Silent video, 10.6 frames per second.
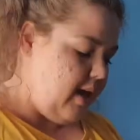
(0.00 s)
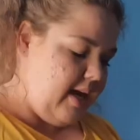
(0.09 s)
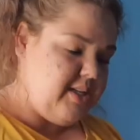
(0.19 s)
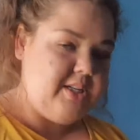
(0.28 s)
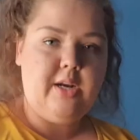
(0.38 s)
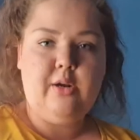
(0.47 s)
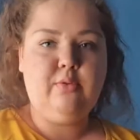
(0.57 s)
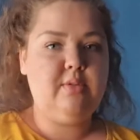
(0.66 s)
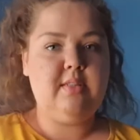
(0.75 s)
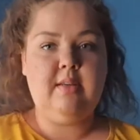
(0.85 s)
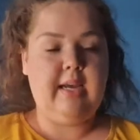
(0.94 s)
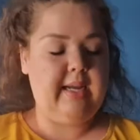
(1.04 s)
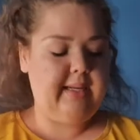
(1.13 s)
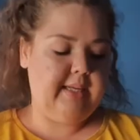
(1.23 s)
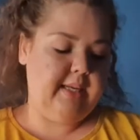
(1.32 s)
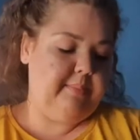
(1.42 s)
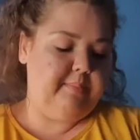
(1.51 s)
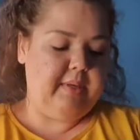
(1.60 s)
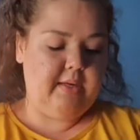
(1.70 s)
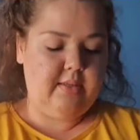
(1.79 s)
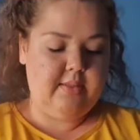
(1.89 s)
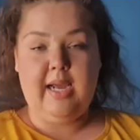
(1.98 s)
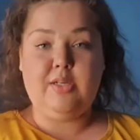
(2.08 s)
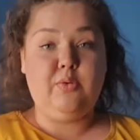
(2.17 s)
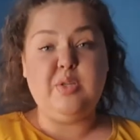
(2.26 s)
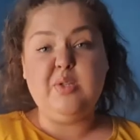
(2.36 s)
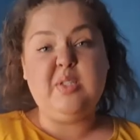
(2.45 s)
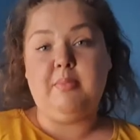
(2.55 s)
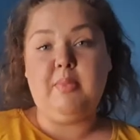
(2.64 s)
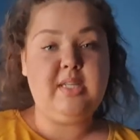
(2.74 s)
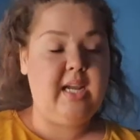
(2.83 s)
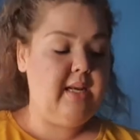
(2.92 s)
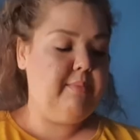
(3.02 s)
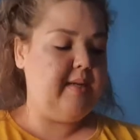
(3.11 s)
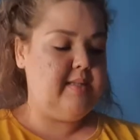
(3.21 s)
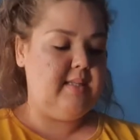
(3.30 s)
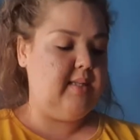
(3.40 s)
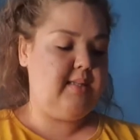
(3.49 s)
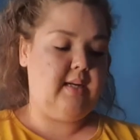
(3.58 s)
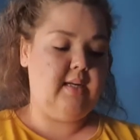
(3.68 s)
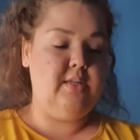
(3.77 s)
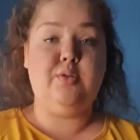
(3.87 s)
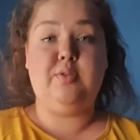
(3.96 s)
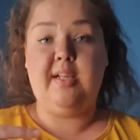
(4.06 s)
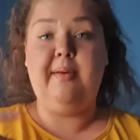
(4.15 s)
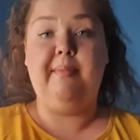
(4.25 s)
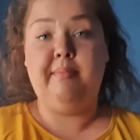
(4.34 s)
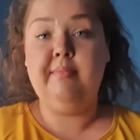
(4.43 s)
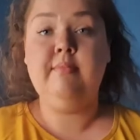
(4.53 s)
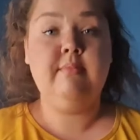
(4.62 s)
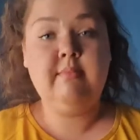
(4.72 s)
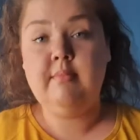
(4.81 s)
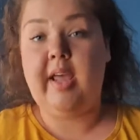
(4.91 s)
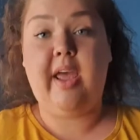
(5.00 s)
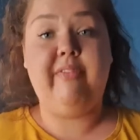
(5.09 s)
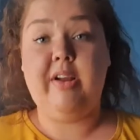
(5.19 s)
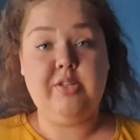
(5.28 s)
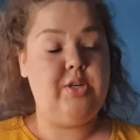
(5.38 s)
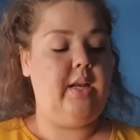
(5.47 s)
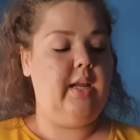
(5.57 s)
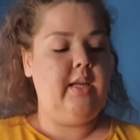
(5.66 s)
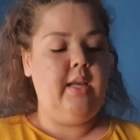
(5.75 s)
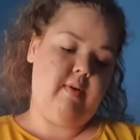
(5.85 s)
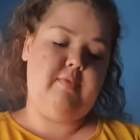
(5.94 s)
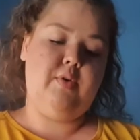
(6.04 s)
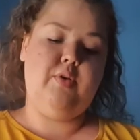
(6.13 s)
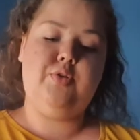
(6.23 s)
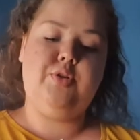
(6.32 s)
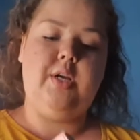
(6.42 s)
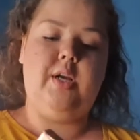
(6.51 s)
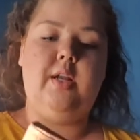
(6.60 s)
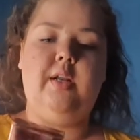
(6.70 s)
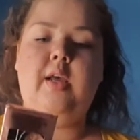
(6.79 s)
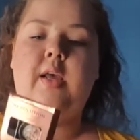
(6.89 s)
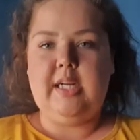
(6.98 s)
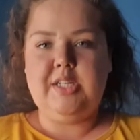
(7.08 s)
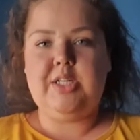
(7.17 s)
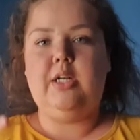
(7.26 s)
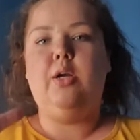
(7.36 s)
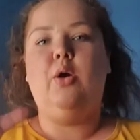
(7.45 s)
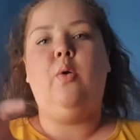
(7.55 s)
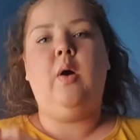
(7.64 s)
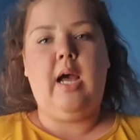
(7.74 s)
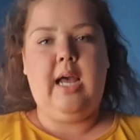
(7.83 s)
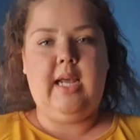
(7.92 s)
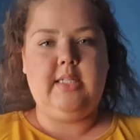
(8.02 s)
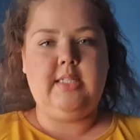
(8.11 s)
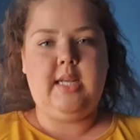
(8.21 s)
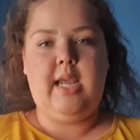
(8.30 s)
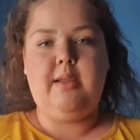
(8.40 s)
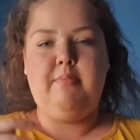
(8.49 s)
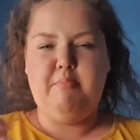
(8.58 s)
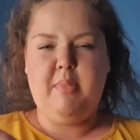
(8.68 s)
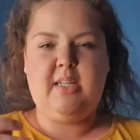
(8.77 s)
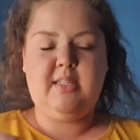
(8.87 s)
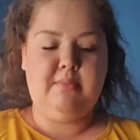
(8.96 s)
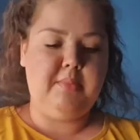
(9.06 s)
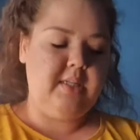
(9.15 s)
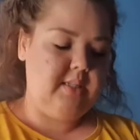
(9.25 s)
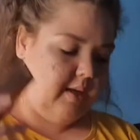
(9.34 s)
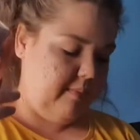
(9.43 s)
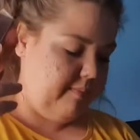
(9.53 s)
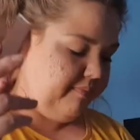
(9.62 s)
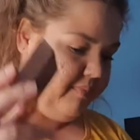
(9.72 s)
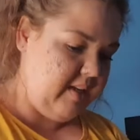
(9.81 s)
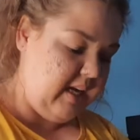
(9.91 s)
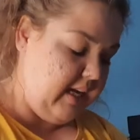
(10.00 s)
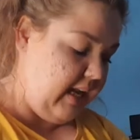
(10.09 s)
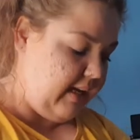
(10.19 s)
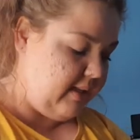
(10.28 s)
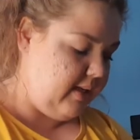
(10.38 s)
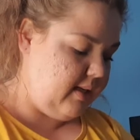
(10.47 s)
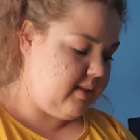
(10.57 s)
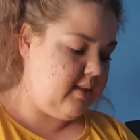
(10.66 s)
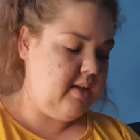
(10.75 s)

Eyeshadows I keep because I don't use them on a daily basis. I can use them eventually. Revolution eyeshadow and a mixing medium. I like this.